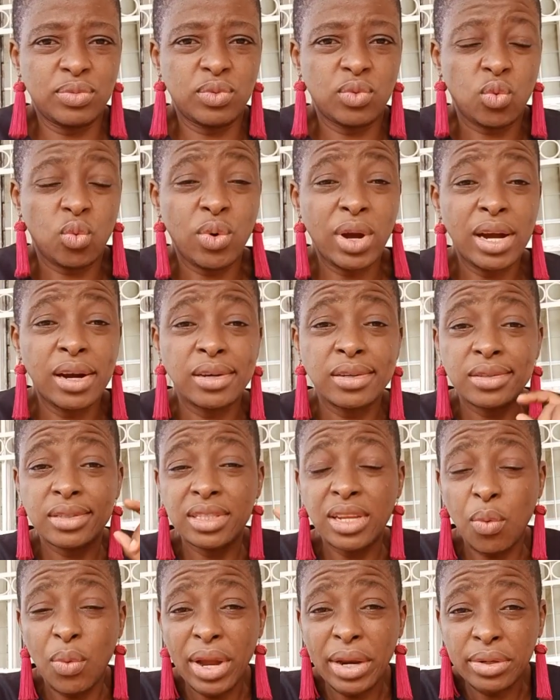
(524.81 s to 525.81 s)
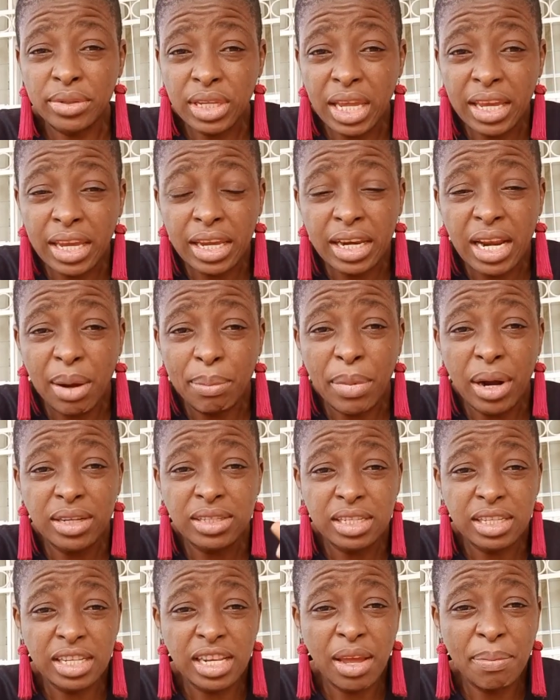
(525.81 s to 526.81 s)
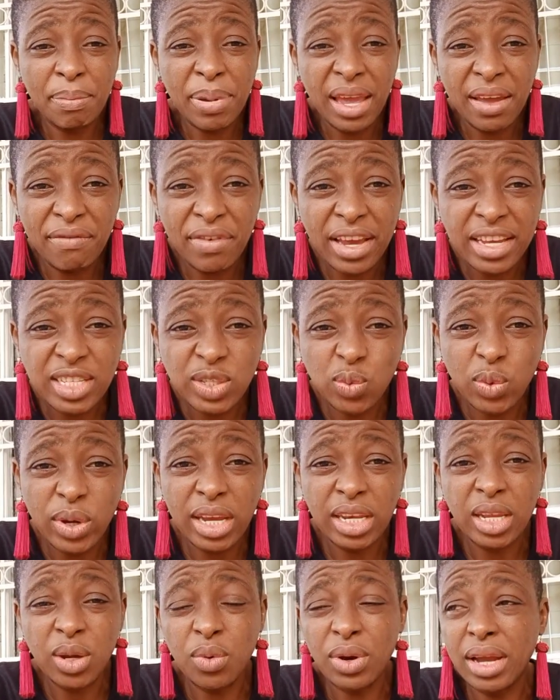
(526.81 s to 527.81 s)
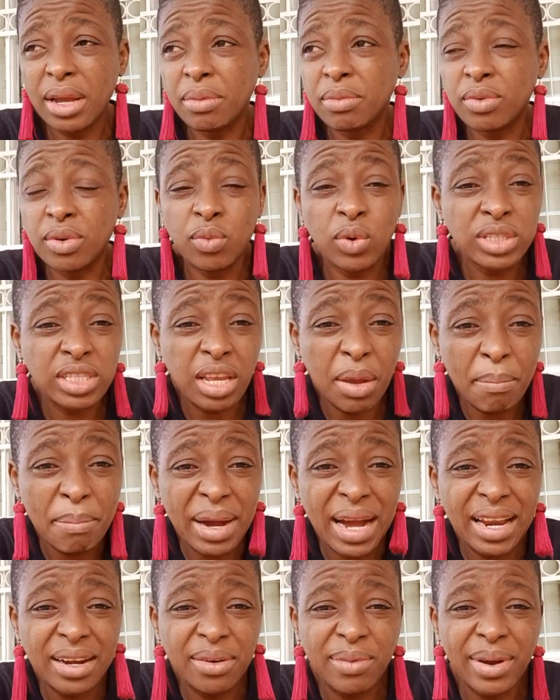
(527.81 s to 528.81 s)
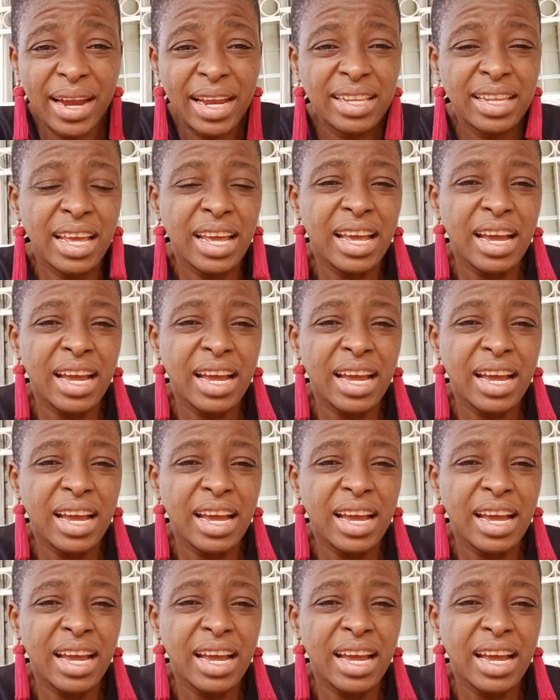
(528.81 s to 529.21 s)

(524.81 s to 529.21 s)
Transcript: Well, they were thinking about it in a perverse way. It was a man, right?